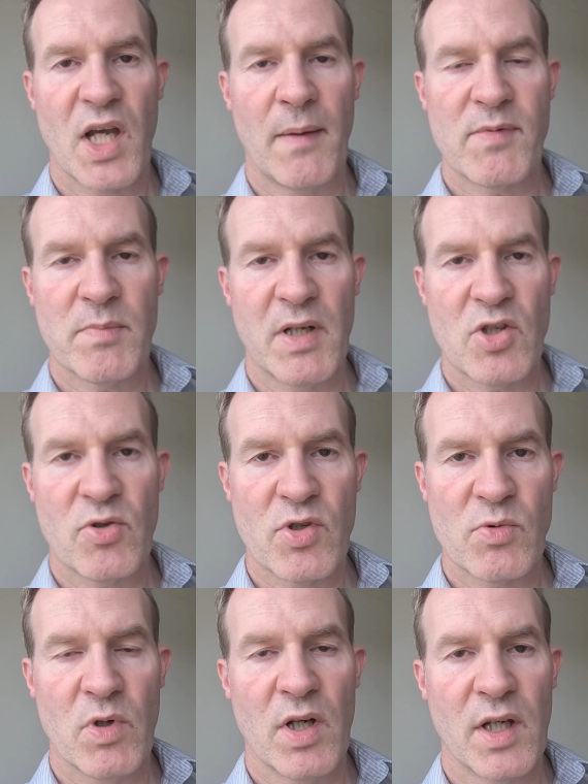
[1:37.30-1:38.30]
app to make sure
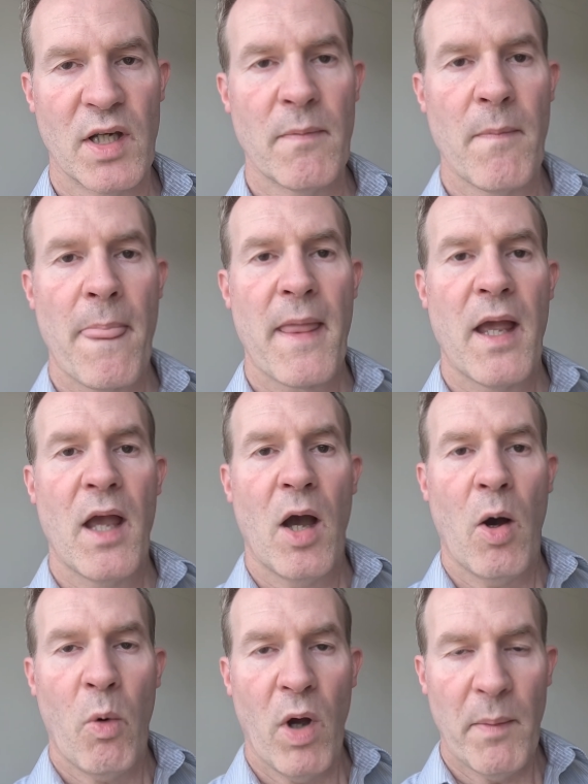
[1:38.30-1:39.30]
it's working.
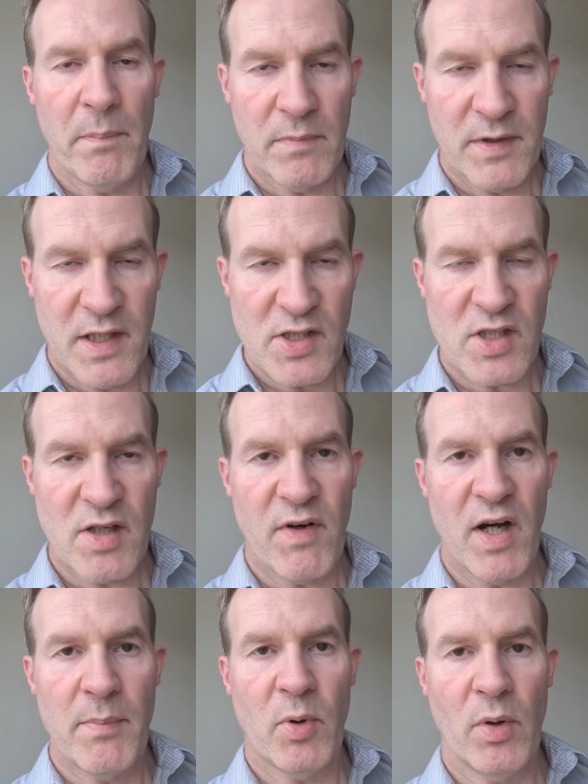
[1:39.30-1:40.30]
This is a
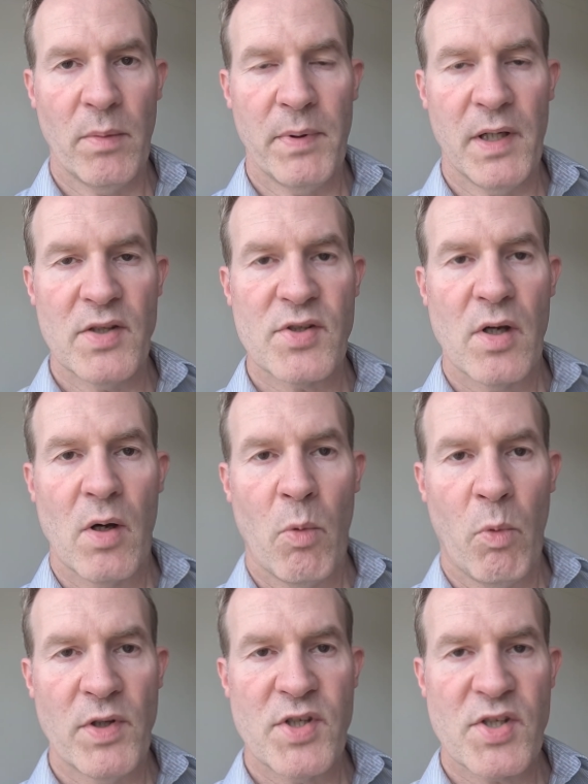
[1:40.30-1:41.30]
very important bit.
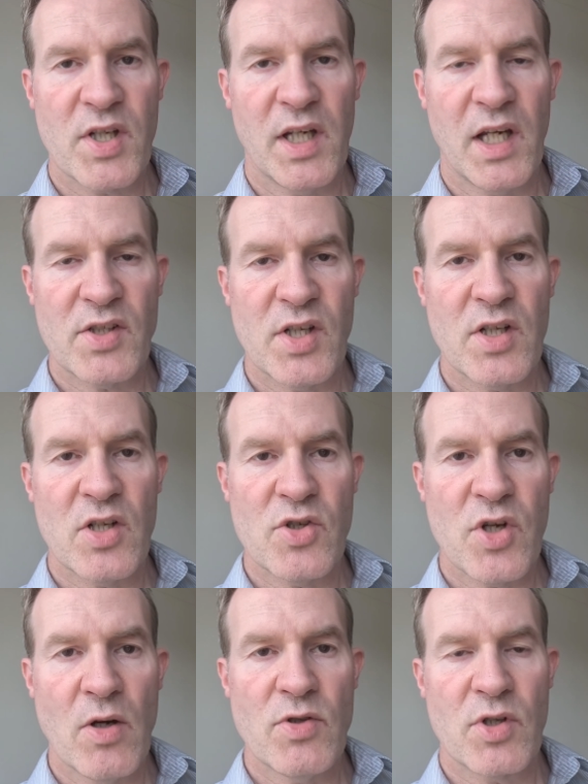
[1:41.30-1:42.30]
Once it's connected,
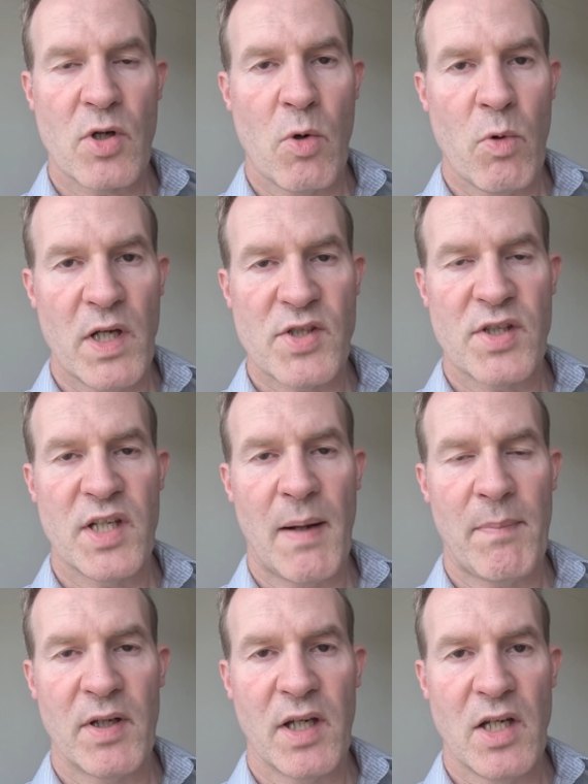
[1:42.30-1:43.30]
don't quit the
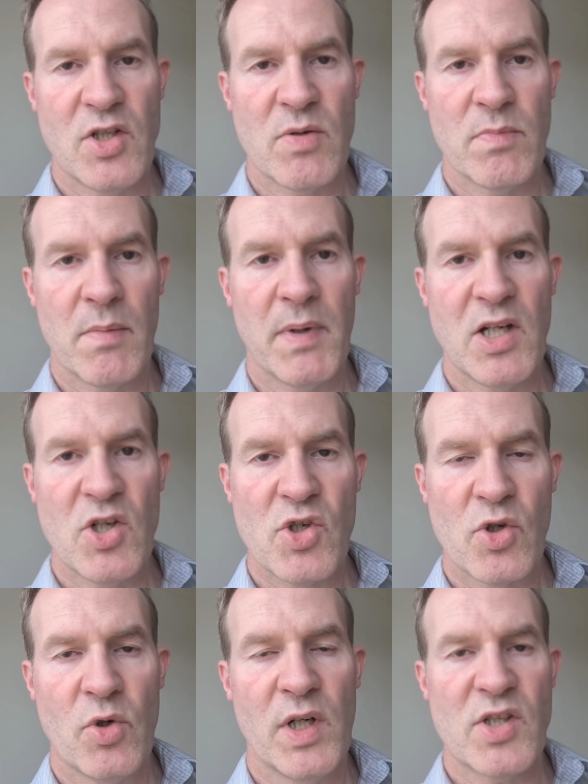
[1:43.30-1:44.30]
application, but make
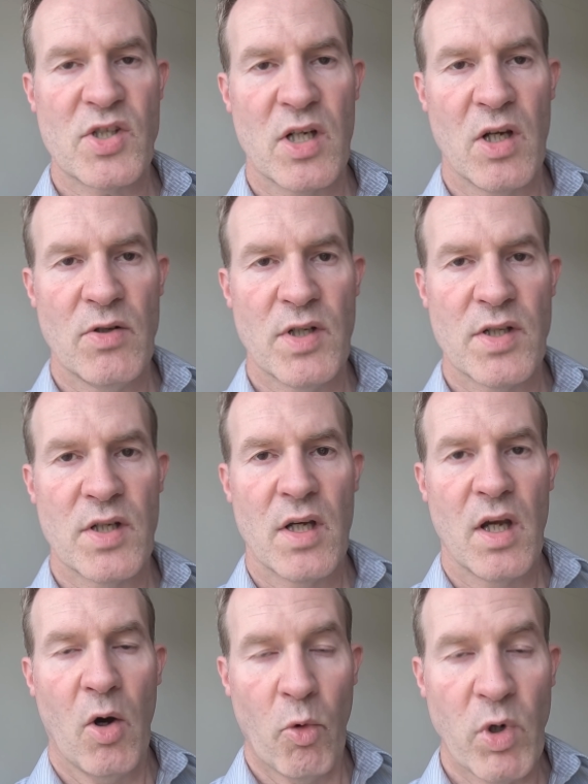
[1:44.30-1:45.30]
sure it's loaded,
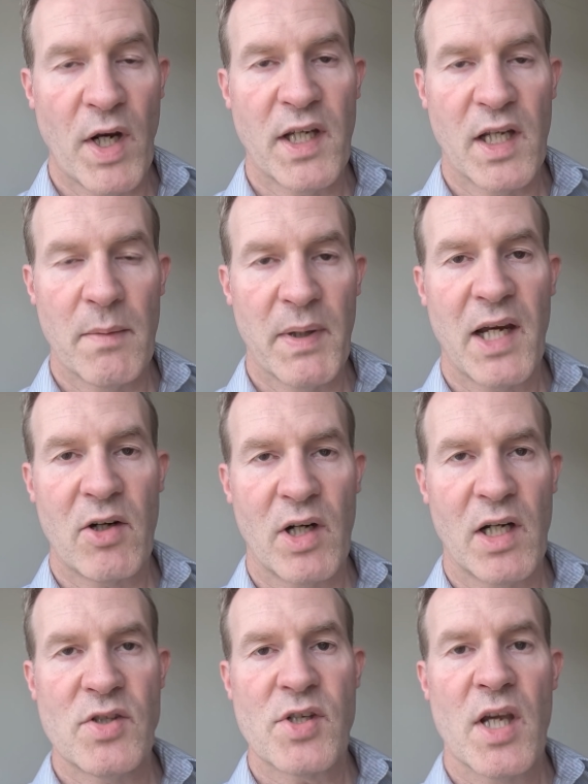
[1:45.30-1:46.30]
running in the
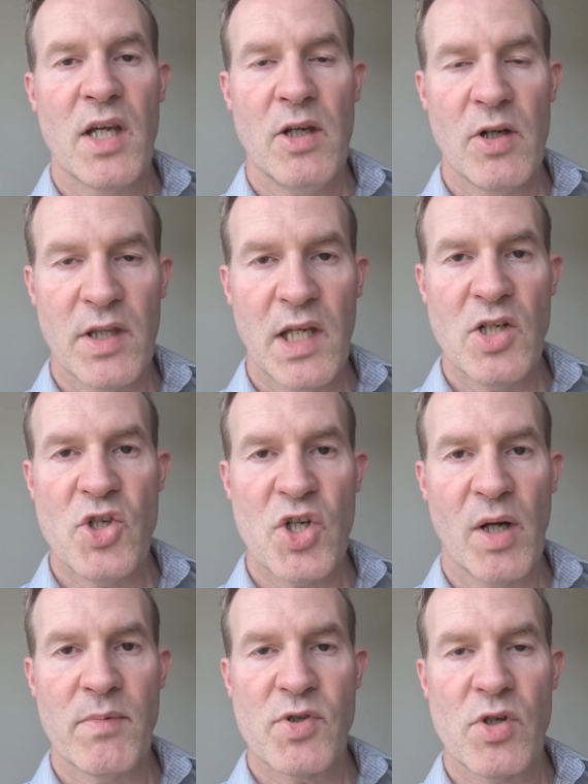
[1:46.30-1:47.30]
background. You can then
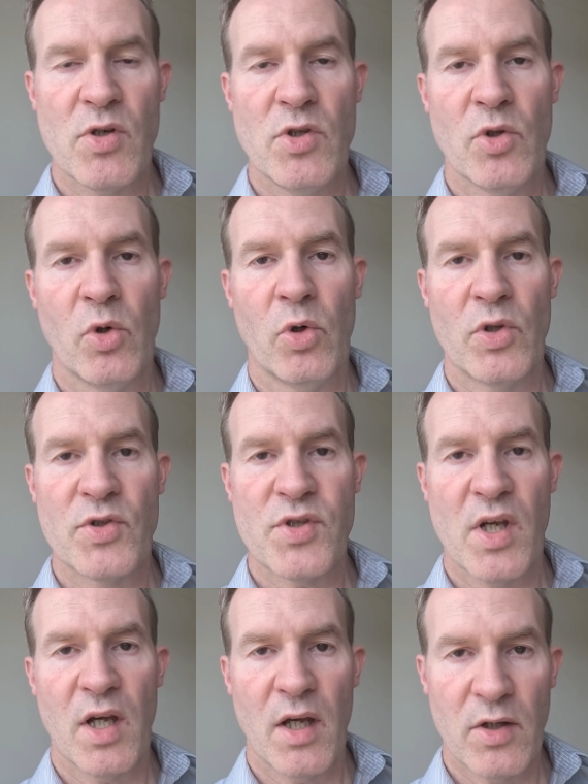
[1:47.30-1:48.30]
jump to your
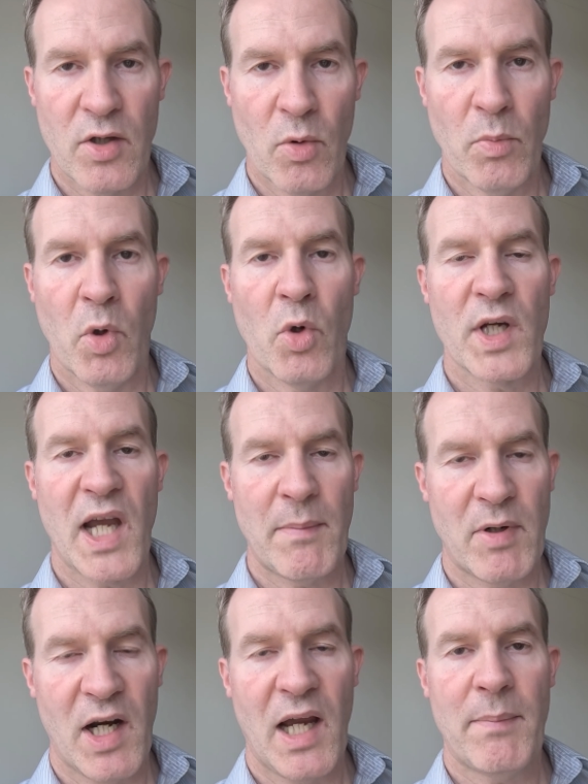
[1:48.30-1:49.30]
normal
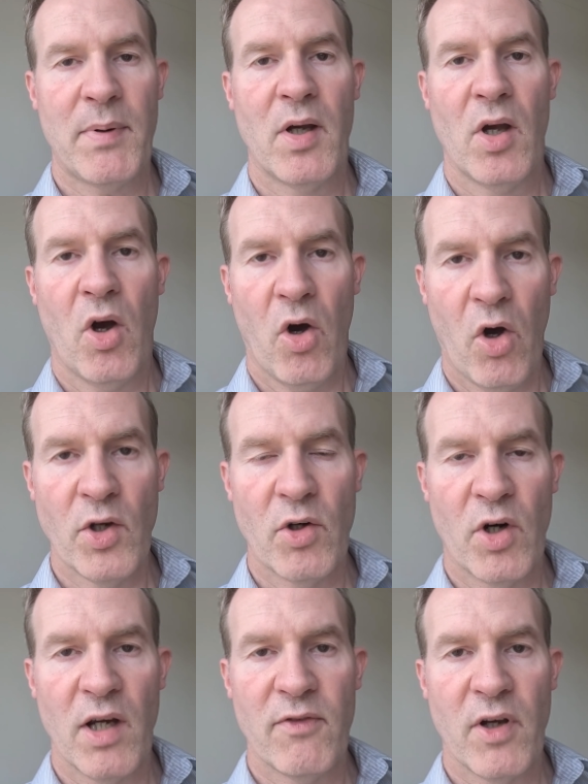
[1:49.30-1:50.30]
camera app on
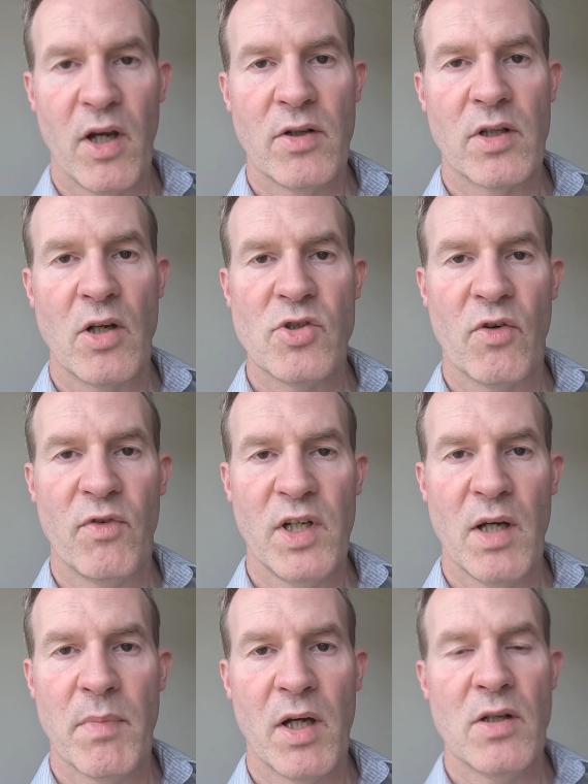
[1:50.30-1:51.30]
your iPhone, go to your
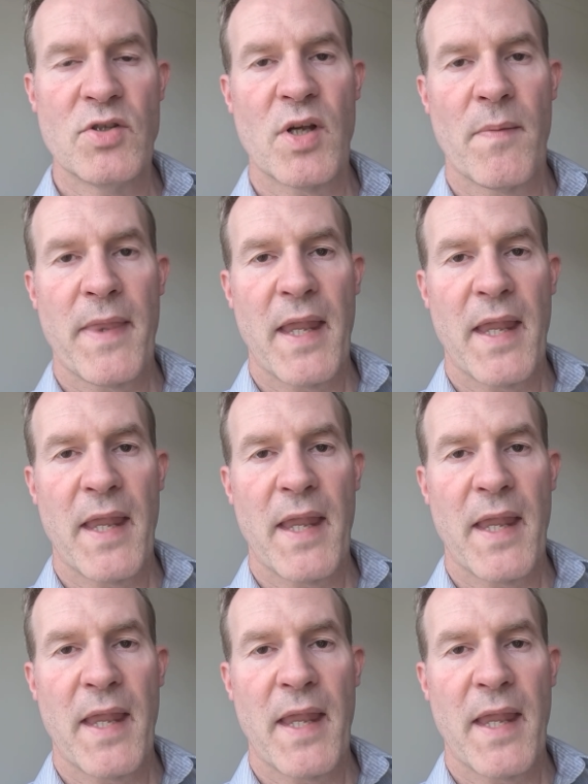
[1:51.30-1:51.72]
video mode,